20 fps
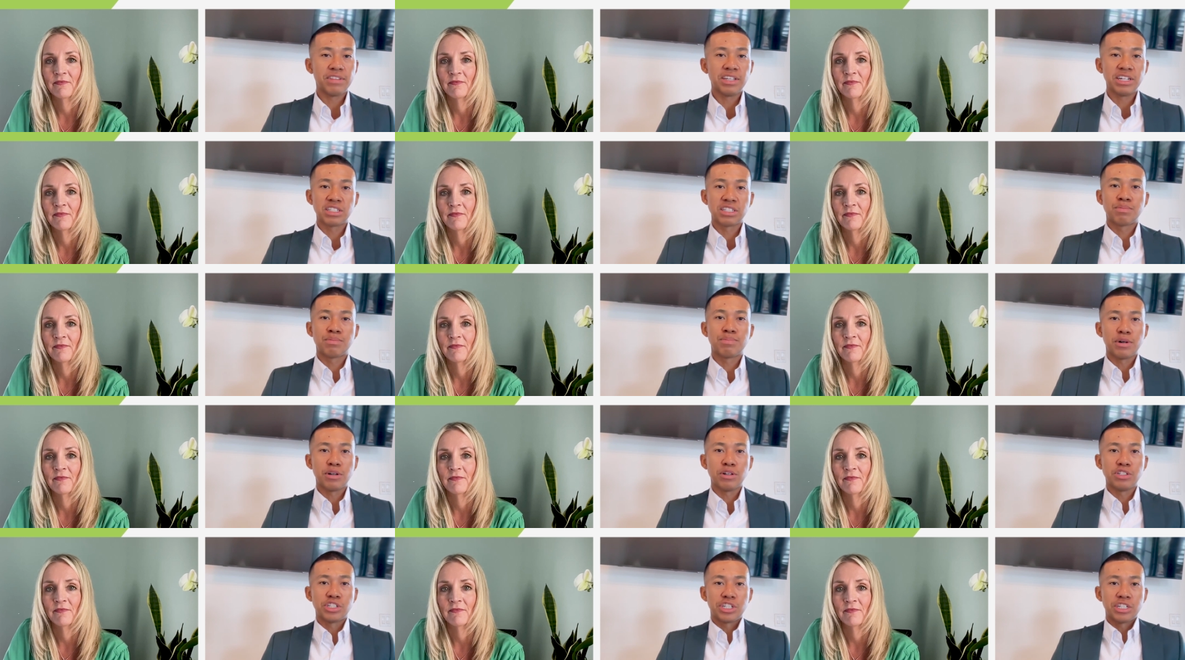
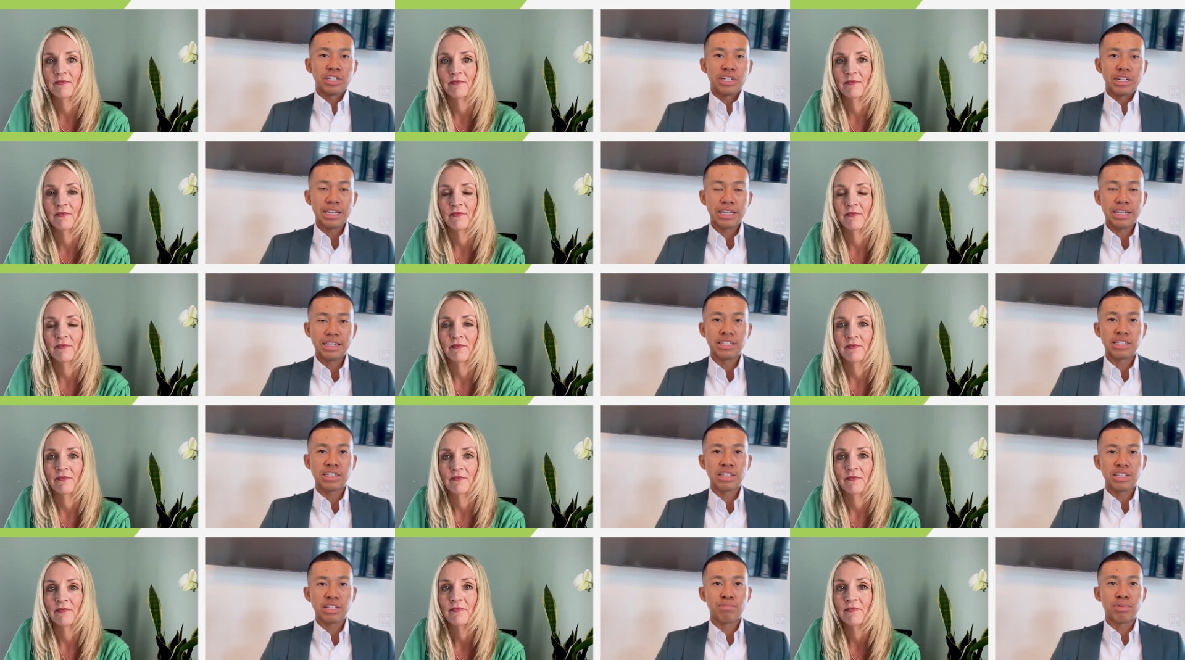Speaker 1: exposure needed
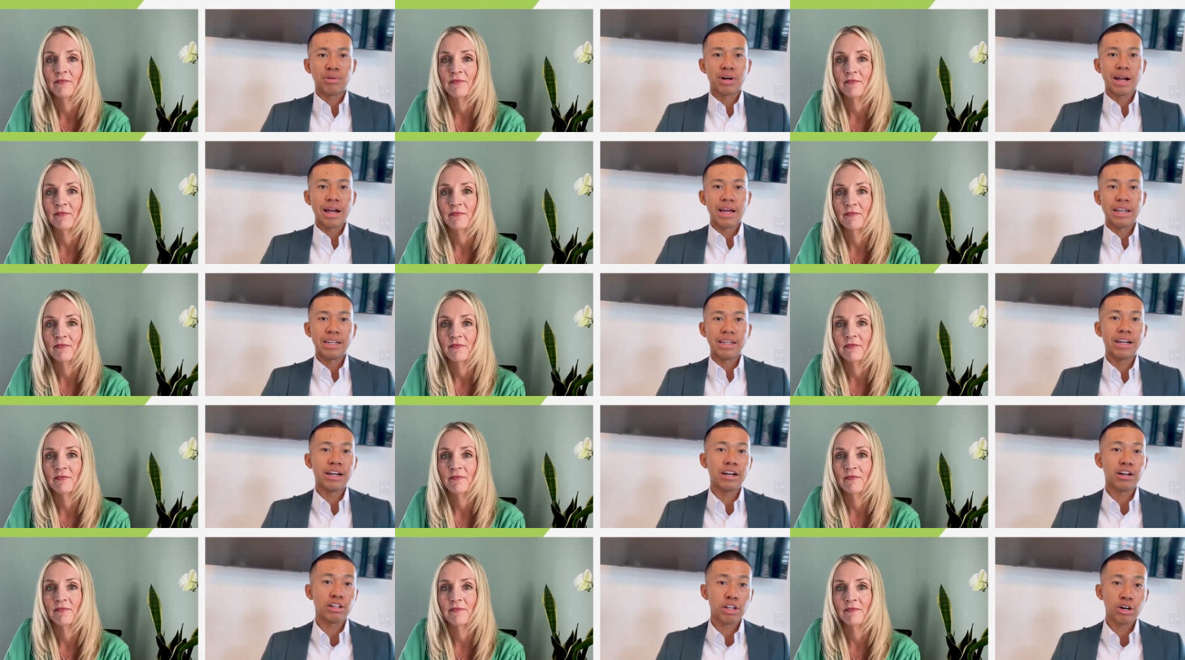to the brand
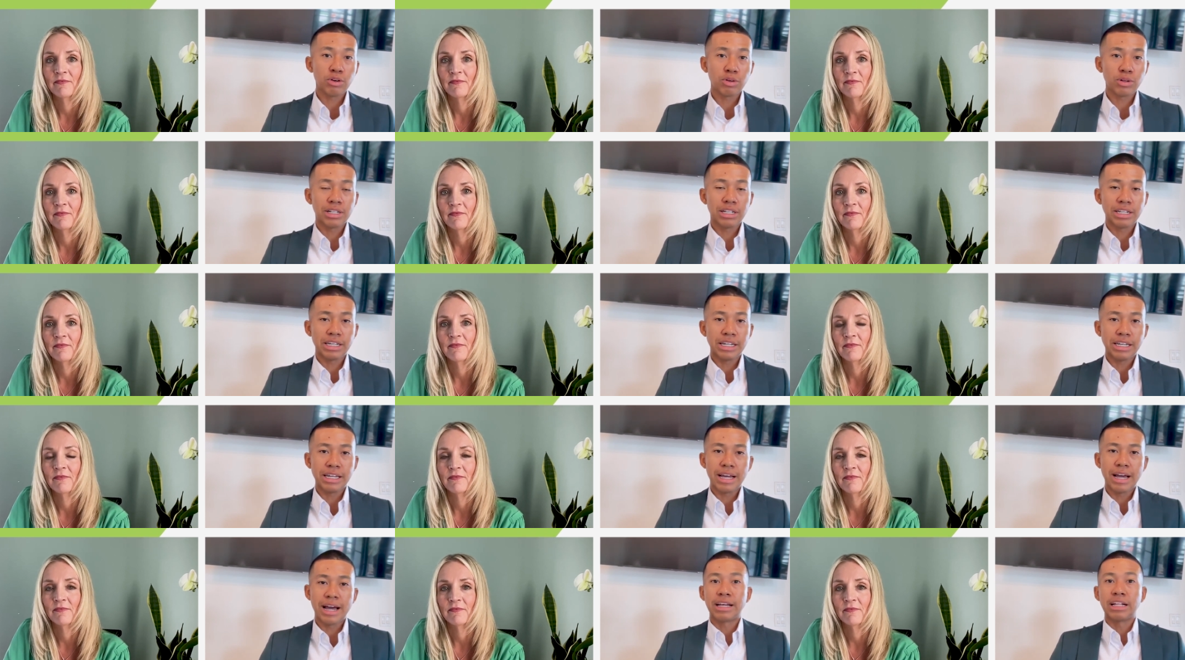here
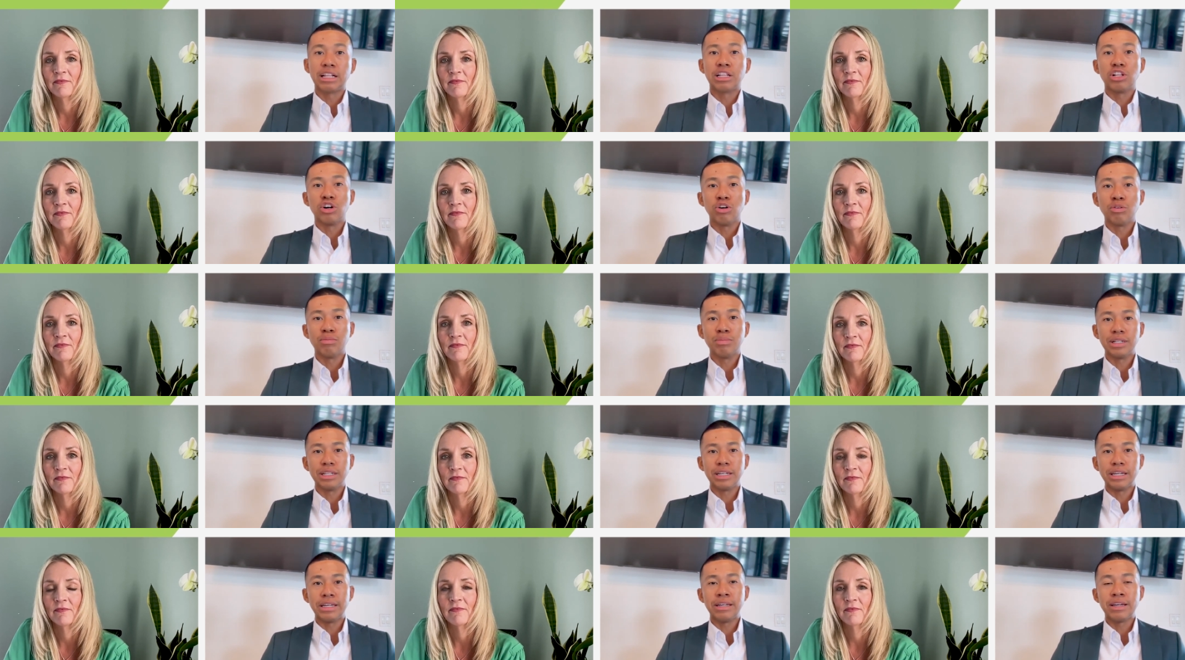locally and
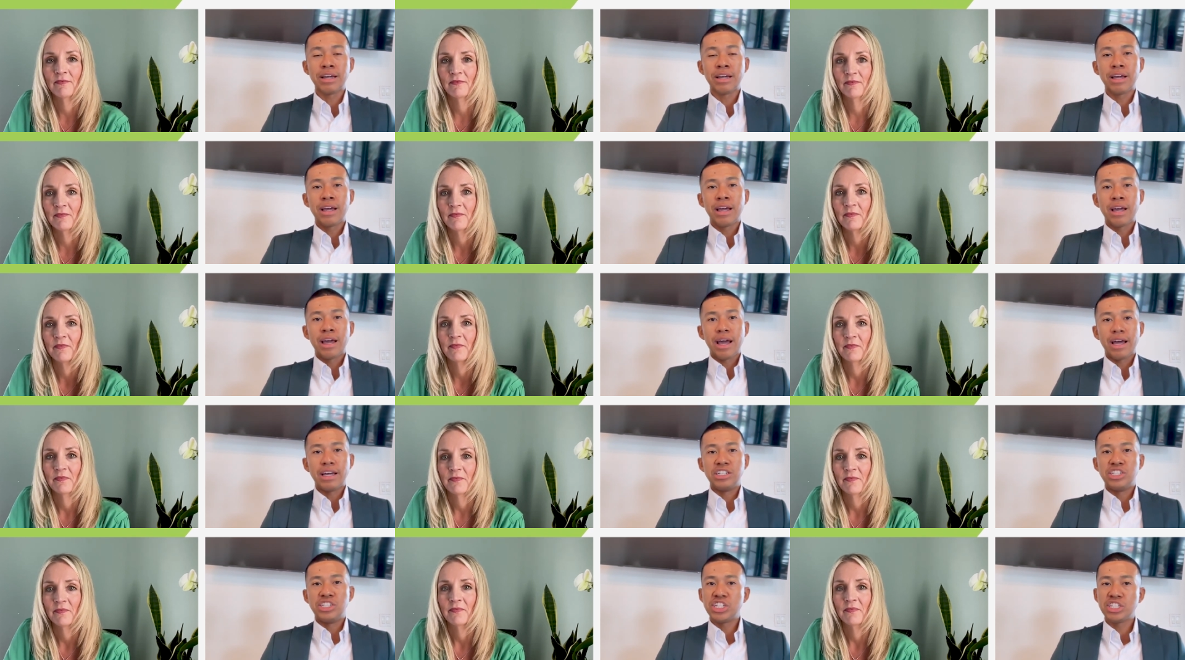globally
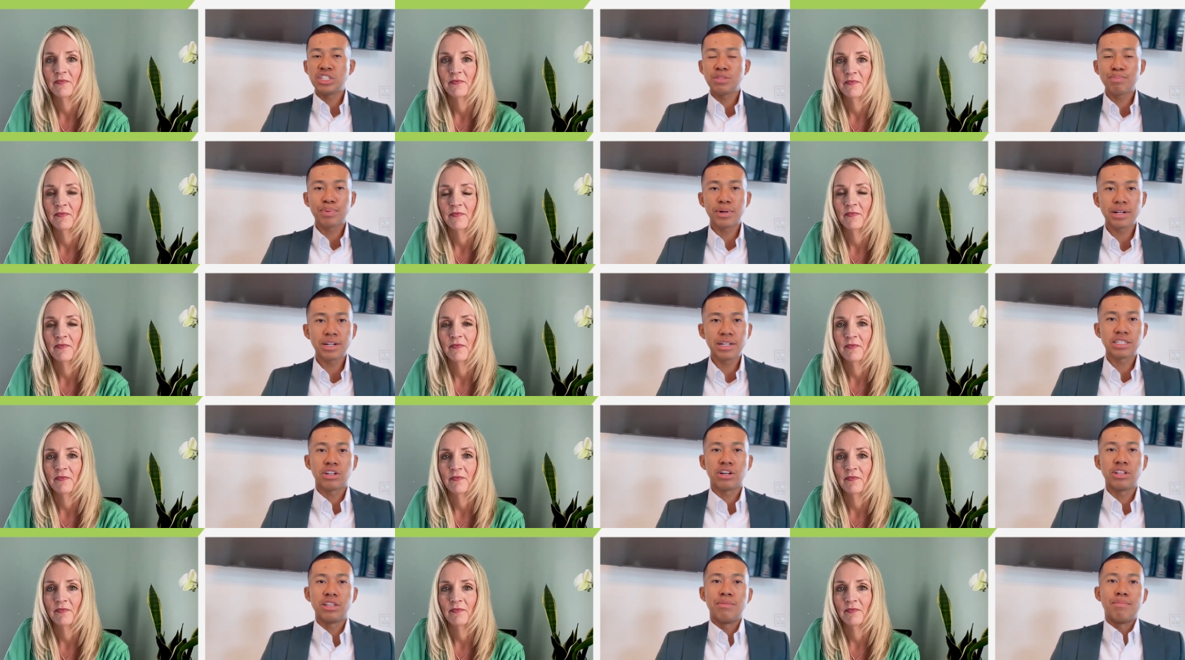and just put us
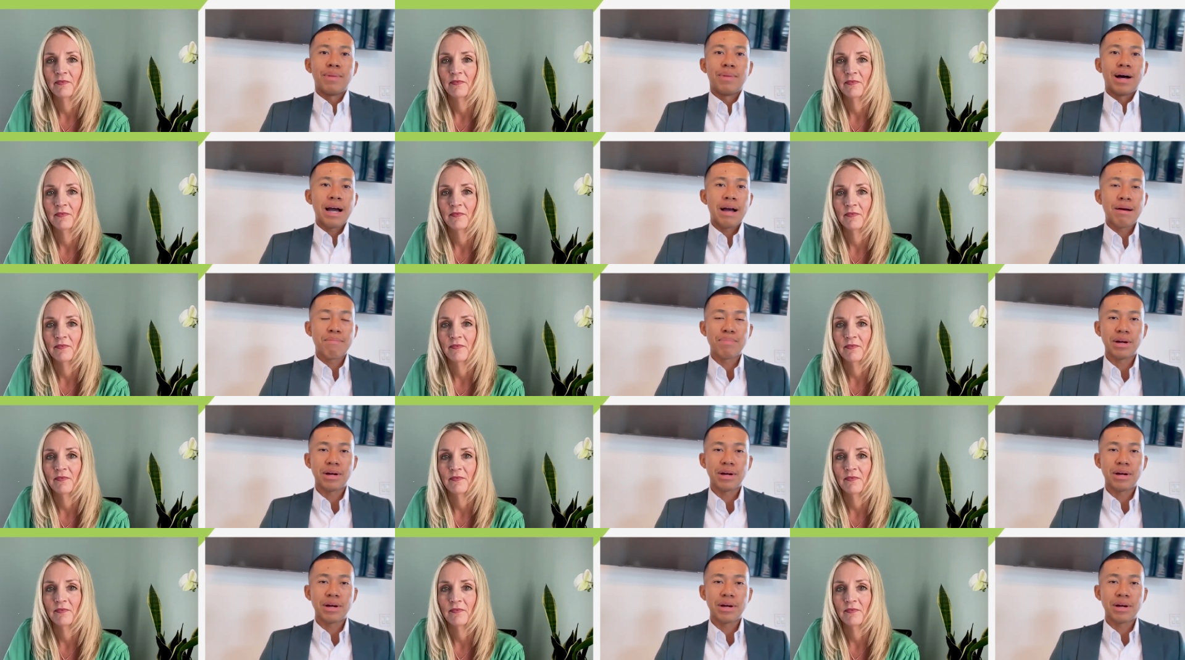on the map.